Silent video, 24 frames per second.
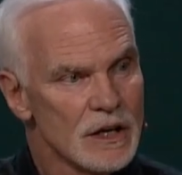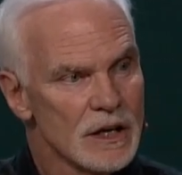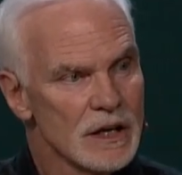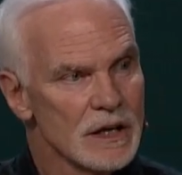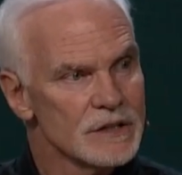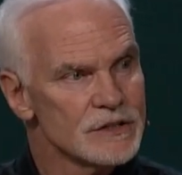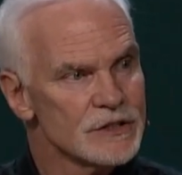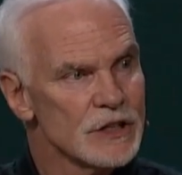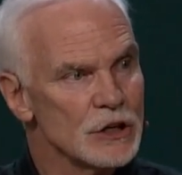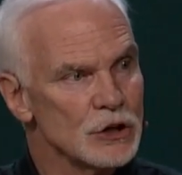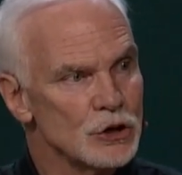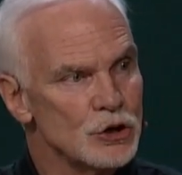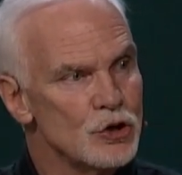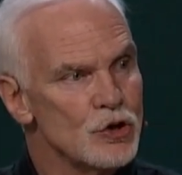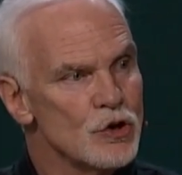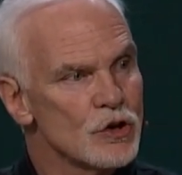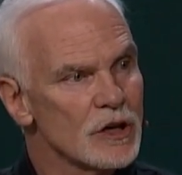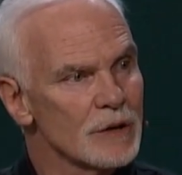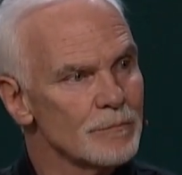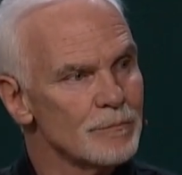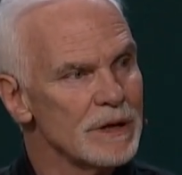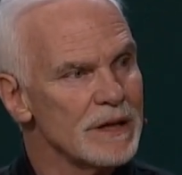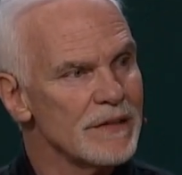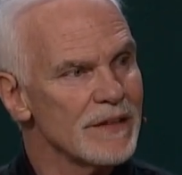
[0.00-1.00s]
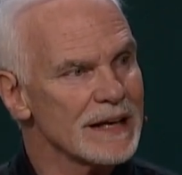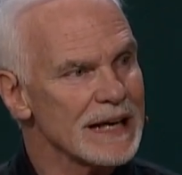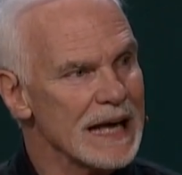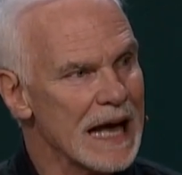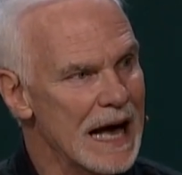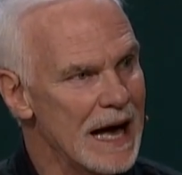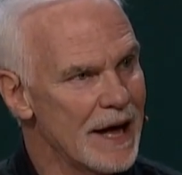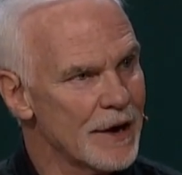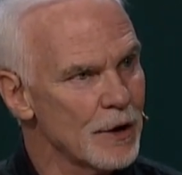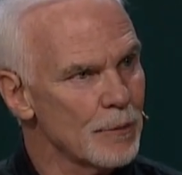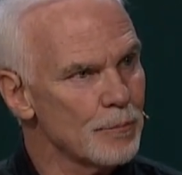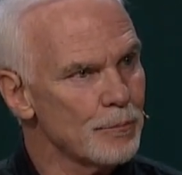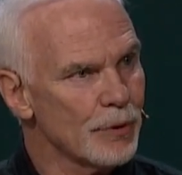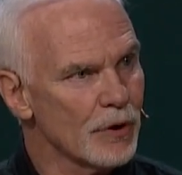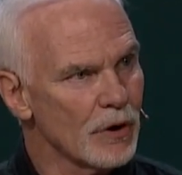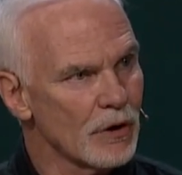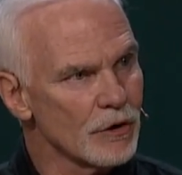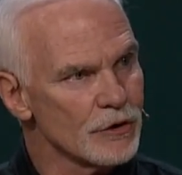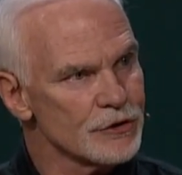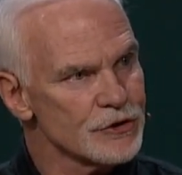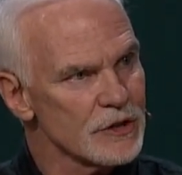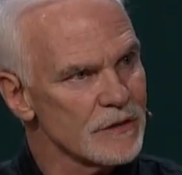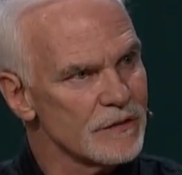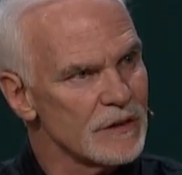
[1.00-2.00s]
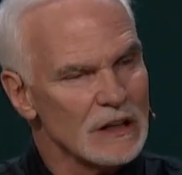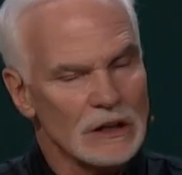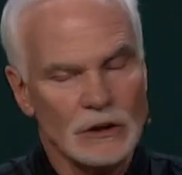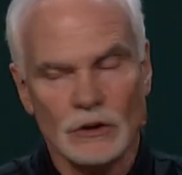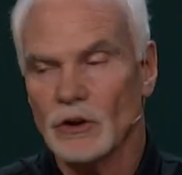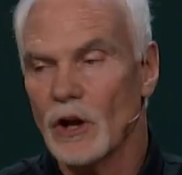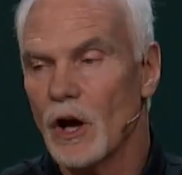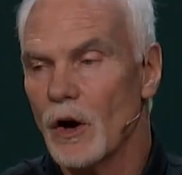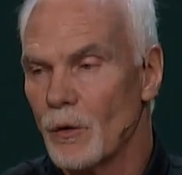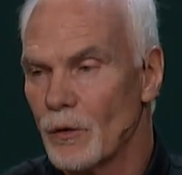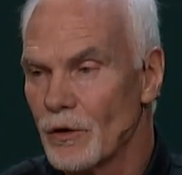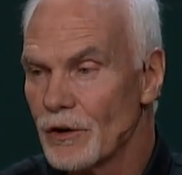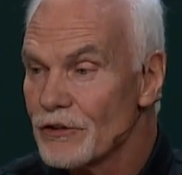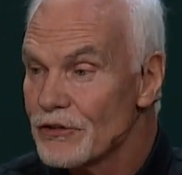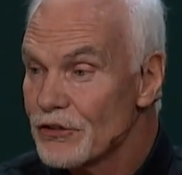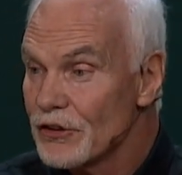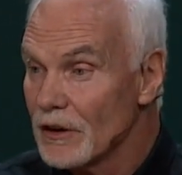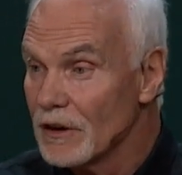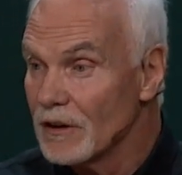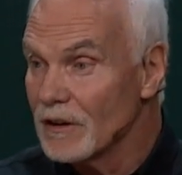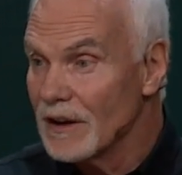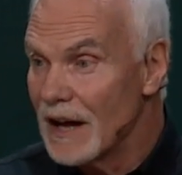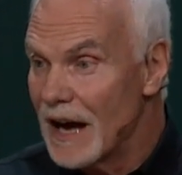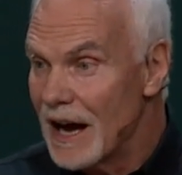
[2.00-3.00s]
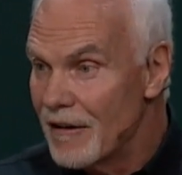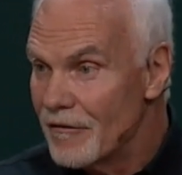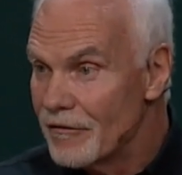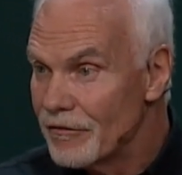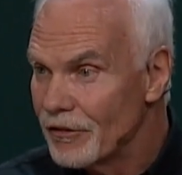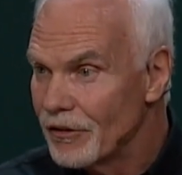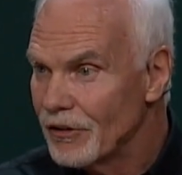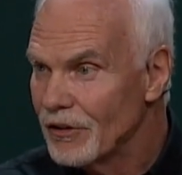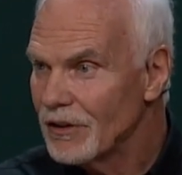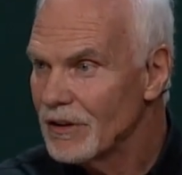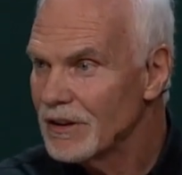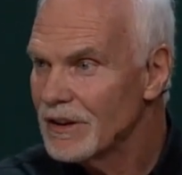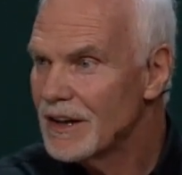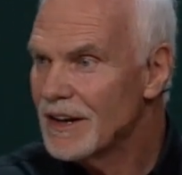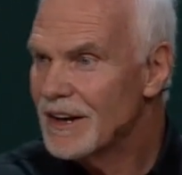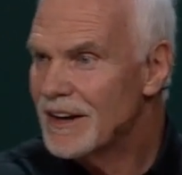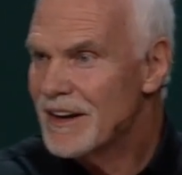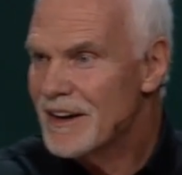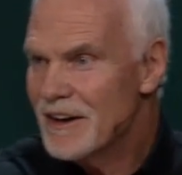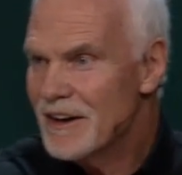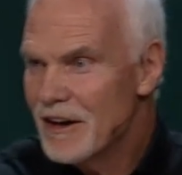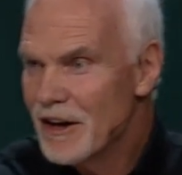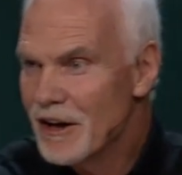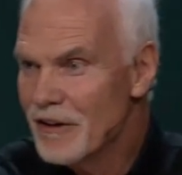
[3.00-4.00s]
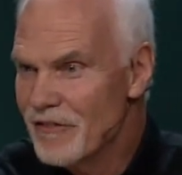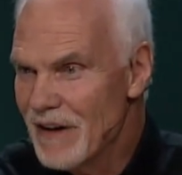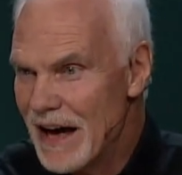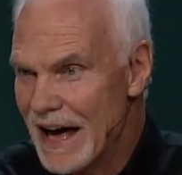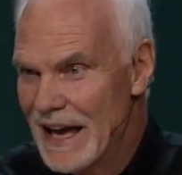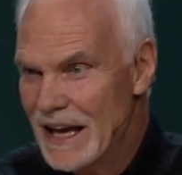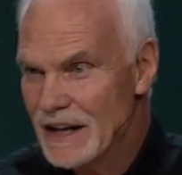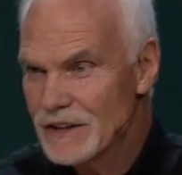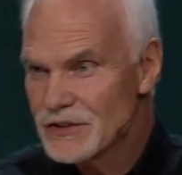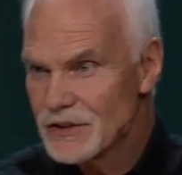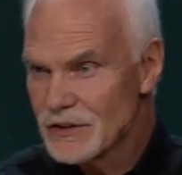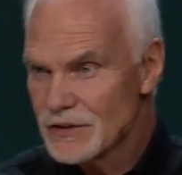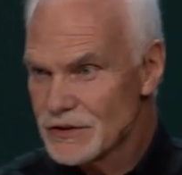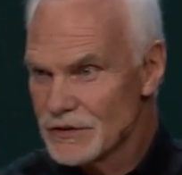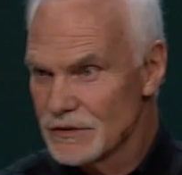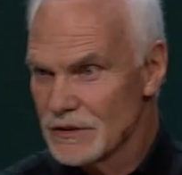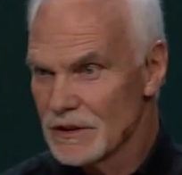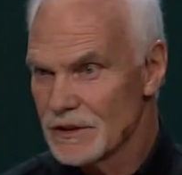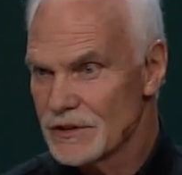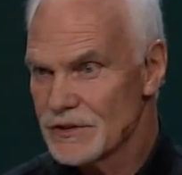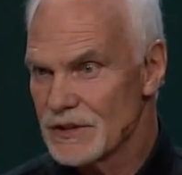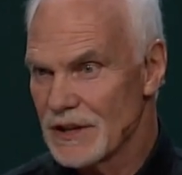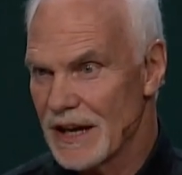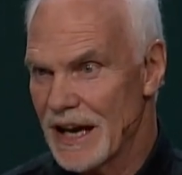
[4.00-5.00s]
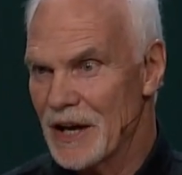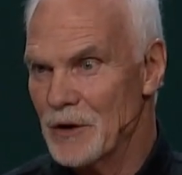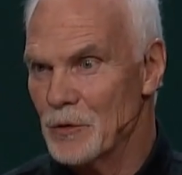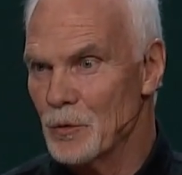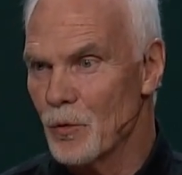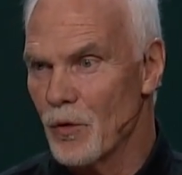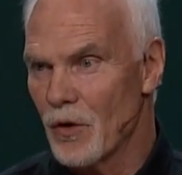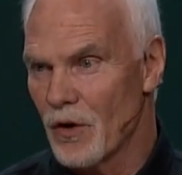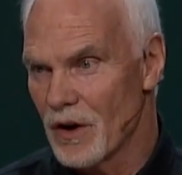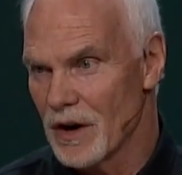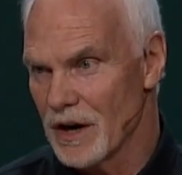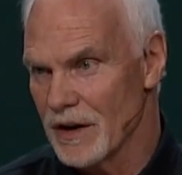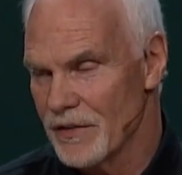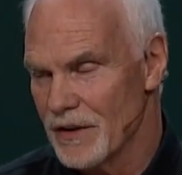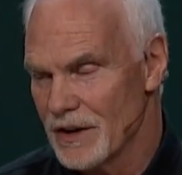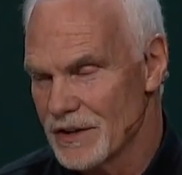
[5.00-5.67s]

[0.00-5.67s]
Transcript: is that you can be the kind of person that lowers the level of anxiousness and worry.